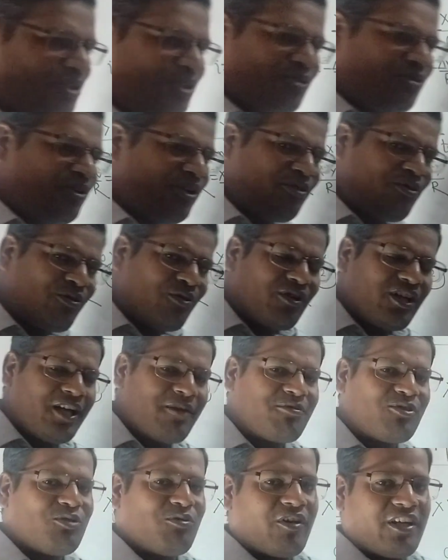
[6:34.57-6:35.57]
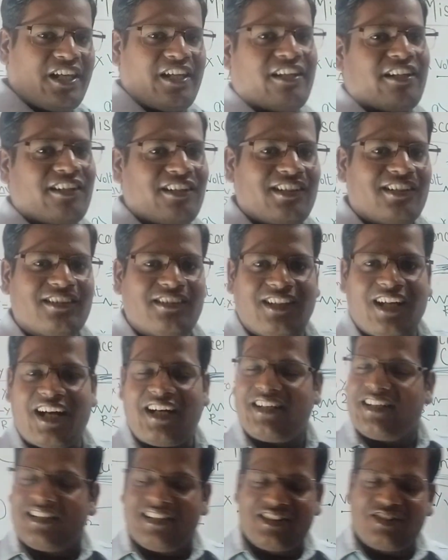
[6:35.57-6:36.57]
you don't have to worry
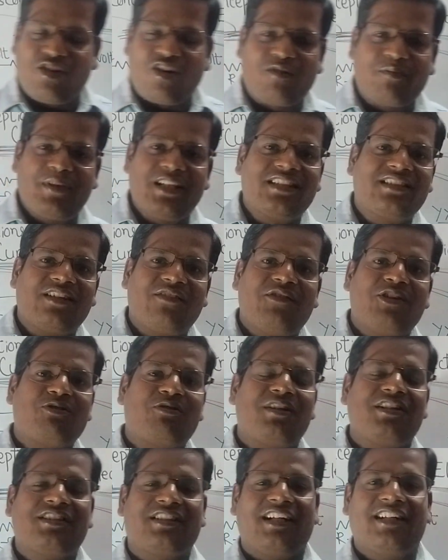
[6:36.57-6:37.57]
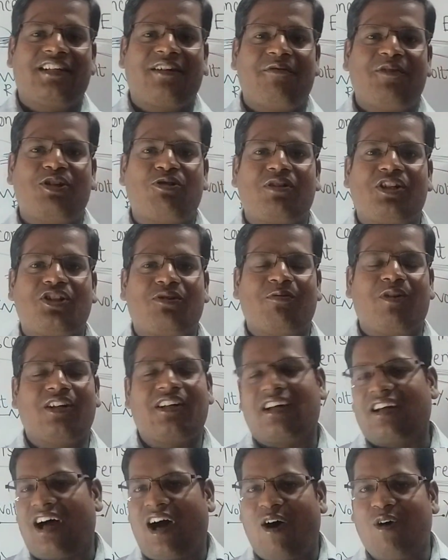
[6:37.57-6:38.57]
that it is not mentioned which one is greater, which one is
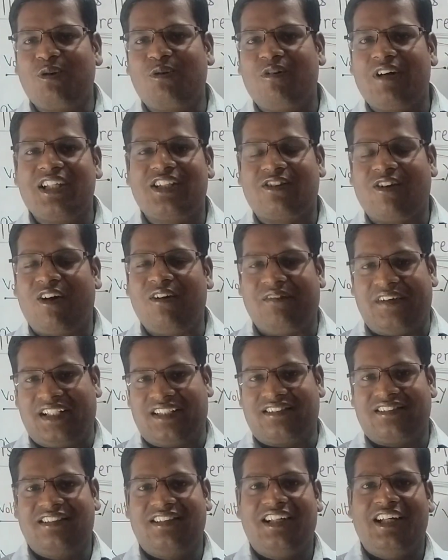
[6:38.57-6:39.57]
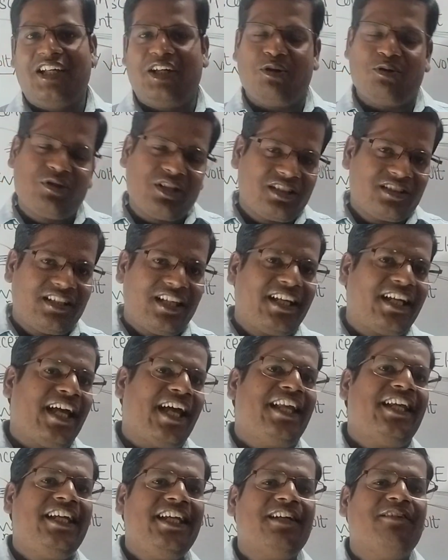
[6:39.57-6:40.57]
smaller. How do I solve it? You just take
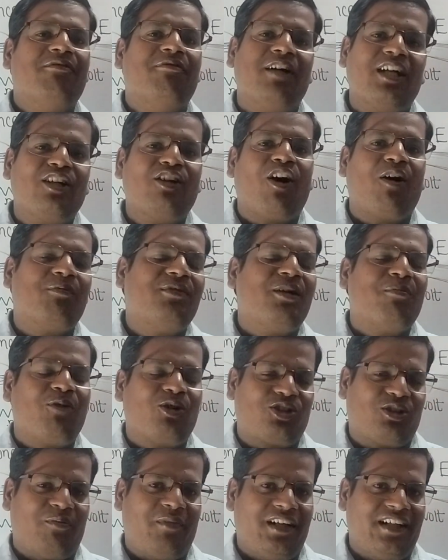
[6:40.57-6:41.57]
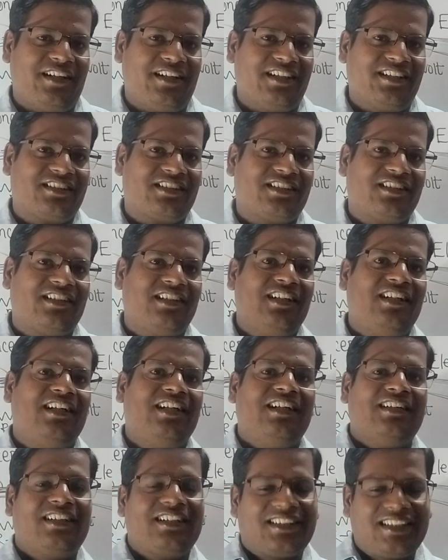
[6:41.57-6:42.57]
any one of the possibilities.
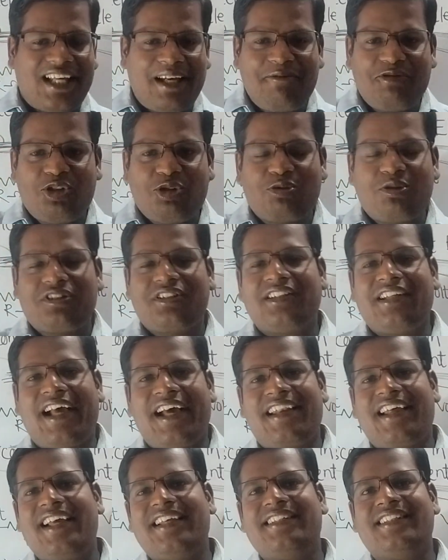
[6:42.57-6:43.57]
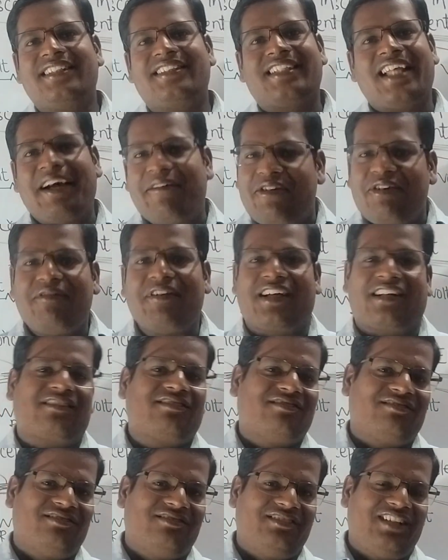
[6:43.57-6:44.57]
The same situation arises everywhere
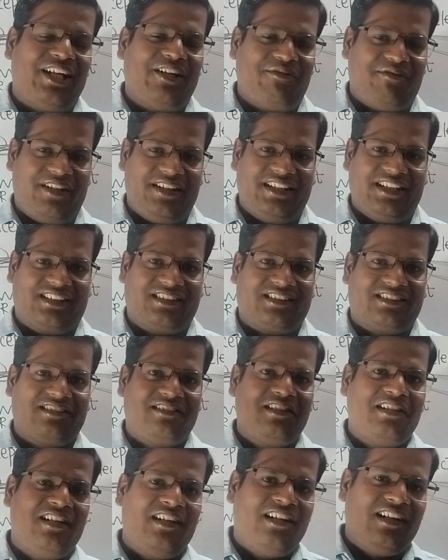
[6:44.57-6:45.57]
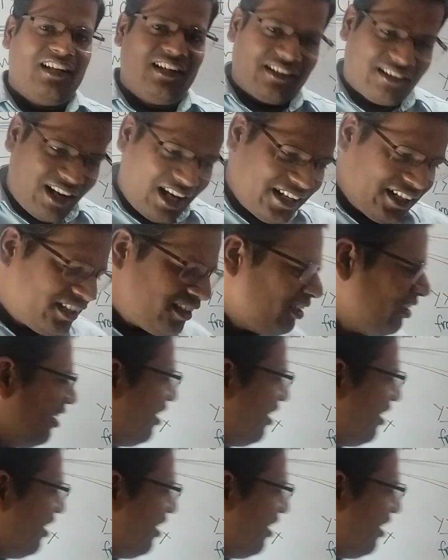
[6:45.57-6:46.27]
in physics. Like